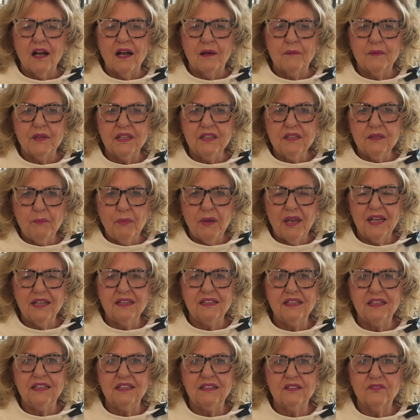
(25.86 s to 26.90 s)

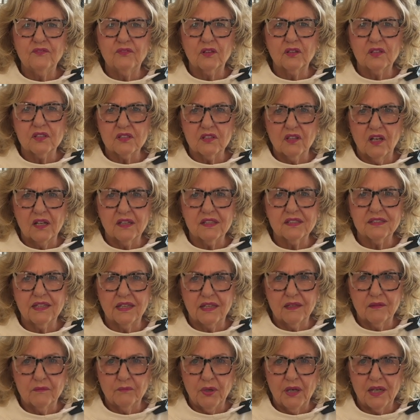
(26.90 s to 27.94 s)
independent for as long as they
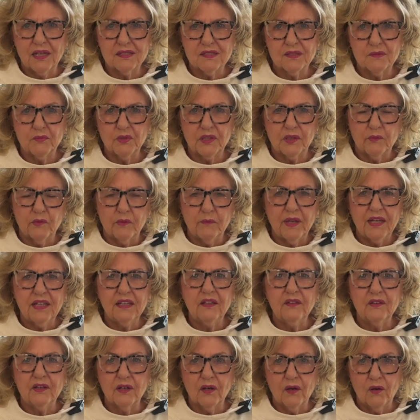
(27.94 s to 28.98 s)
can possibly remain
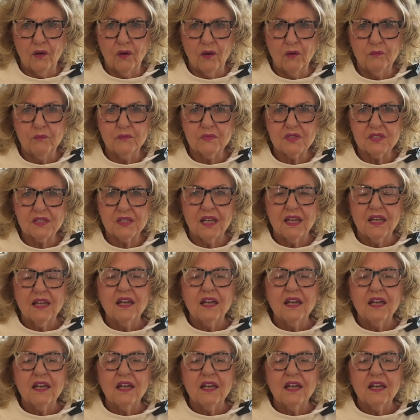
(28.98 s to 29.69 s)
in their homes.